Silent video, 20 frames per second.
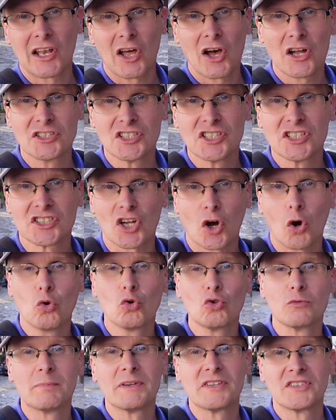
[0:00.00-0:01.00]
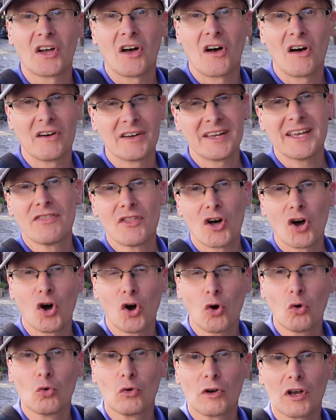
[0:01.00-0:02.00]
largest old bazaar in the
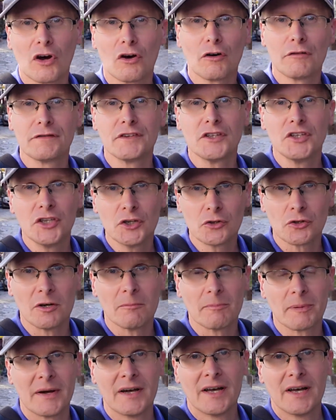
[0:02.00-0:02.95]
whole of Europe.